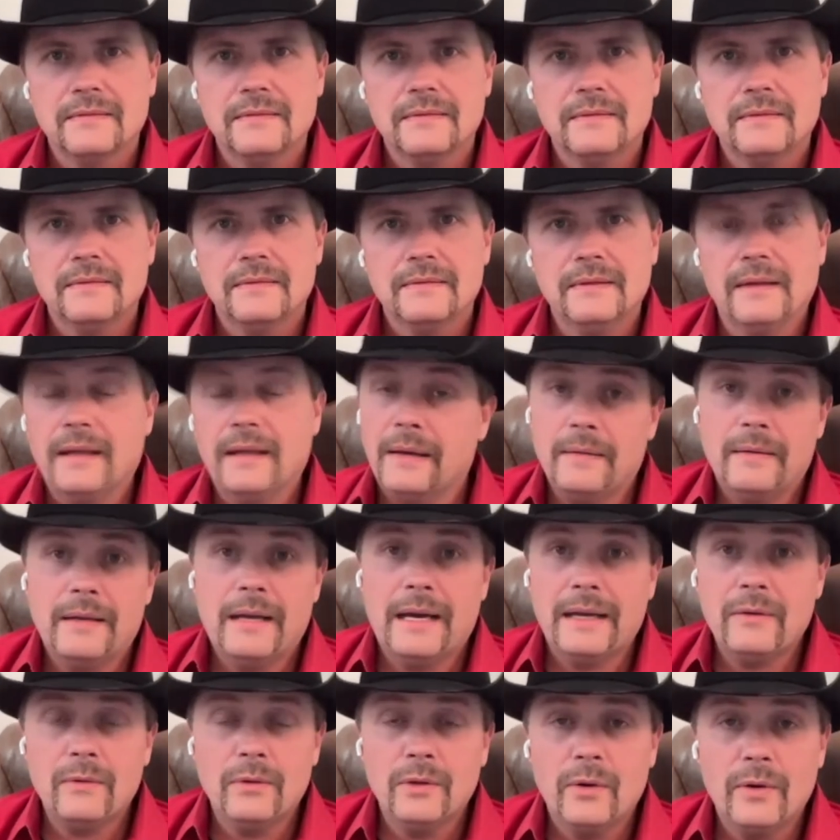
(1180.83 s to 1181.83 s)
Mm-hmm.
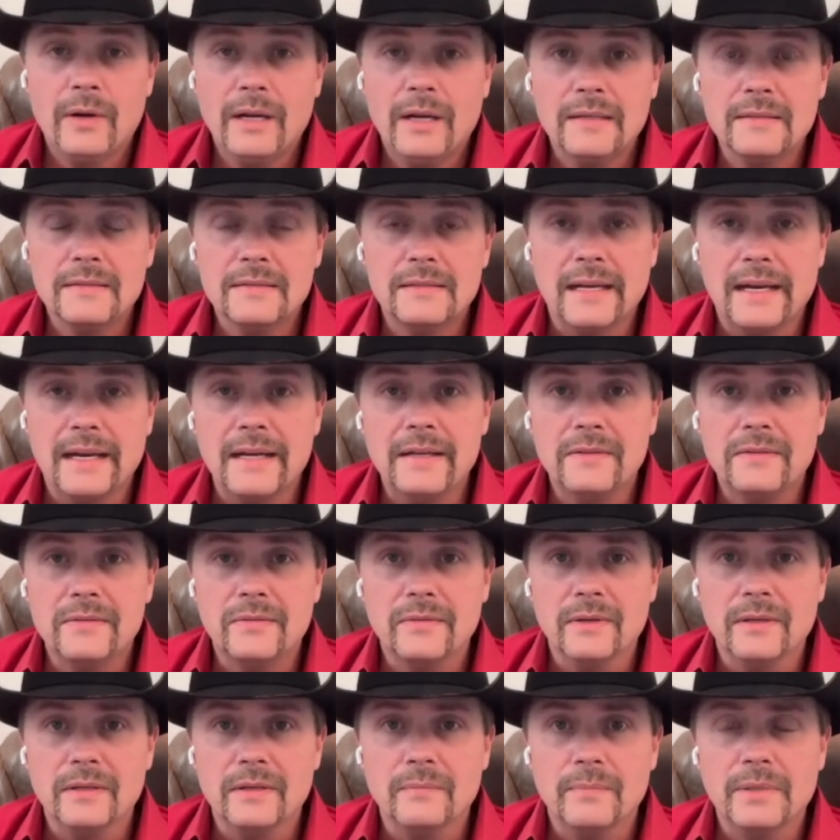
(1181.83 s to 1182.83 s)
I don't know how else to
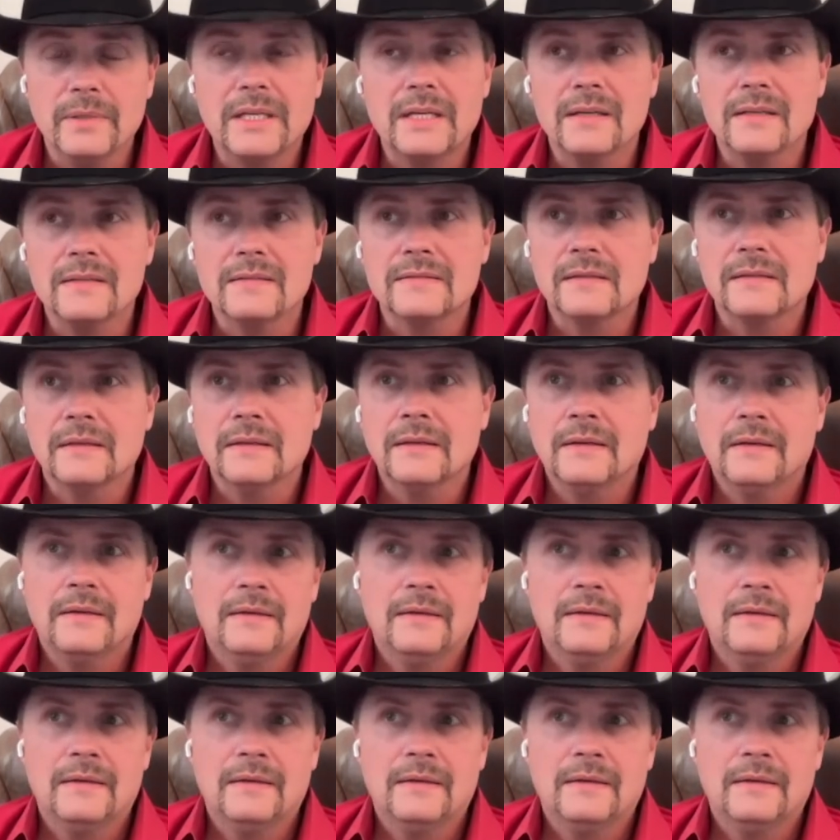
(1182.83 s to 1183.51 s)
answer it, because